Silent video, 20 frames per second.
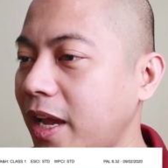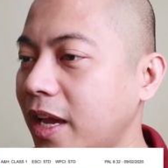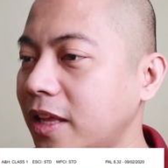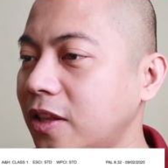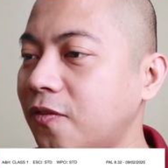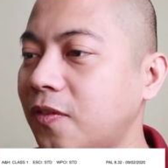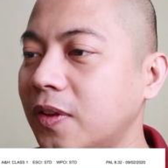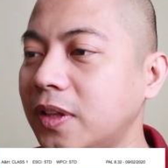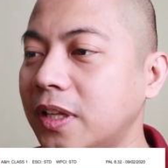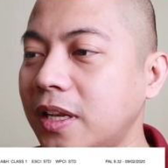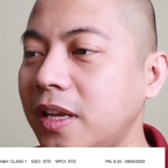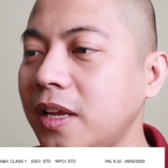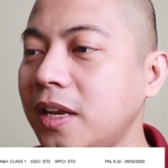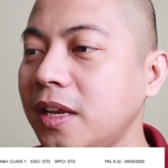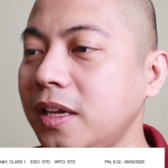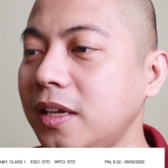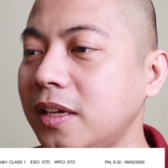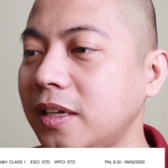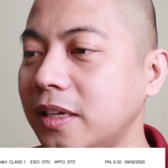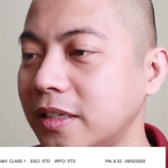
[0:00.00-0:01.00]
And the
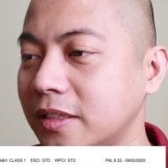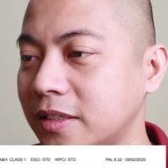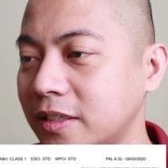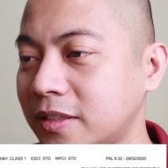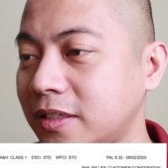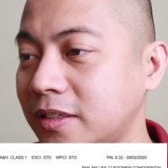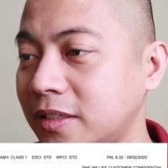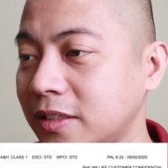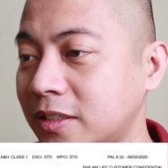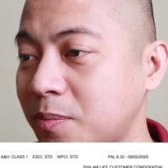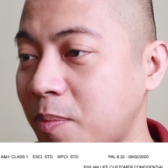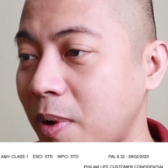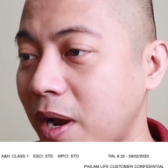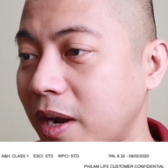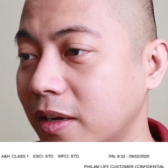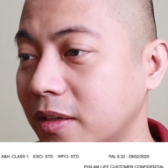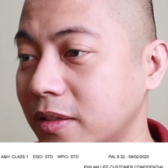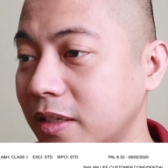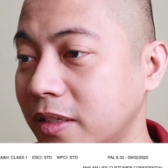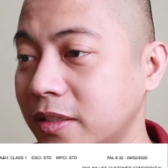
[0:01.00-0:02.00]
validity, this is
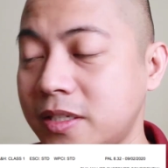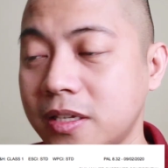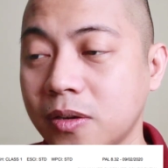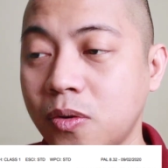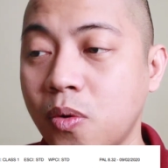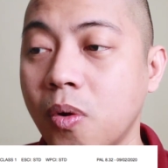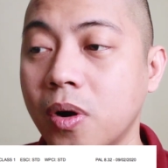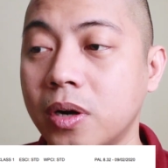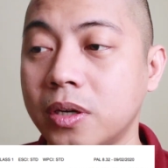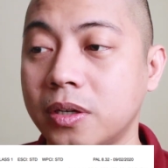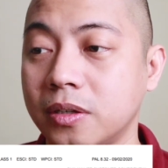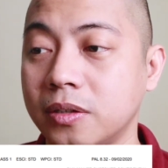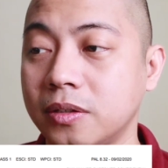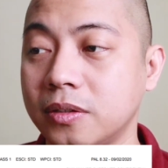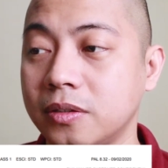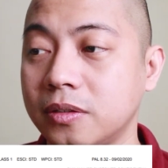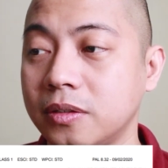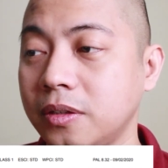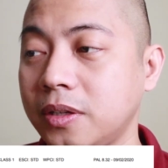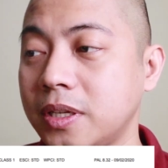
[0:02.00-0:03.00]
expired. It's a quarter.
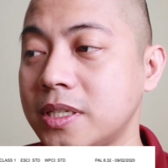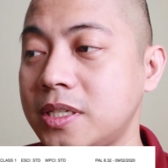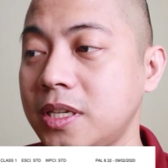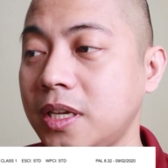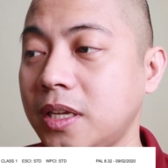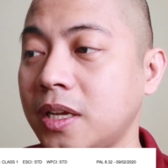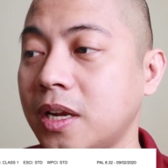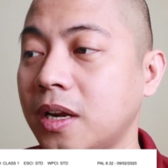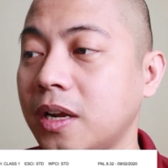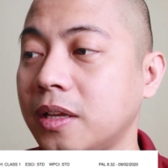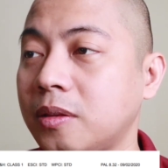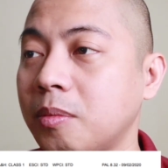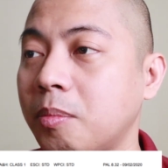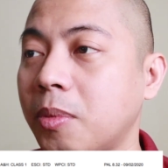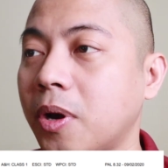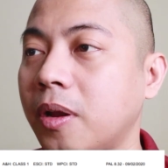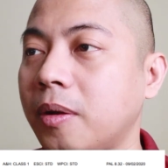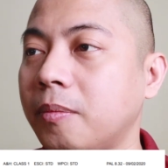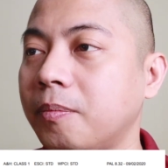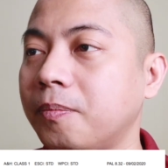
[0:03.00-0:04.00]
You can see it here at the
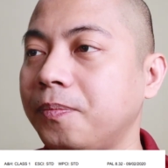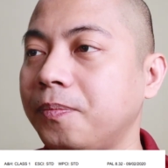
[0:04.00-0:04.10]
bottom.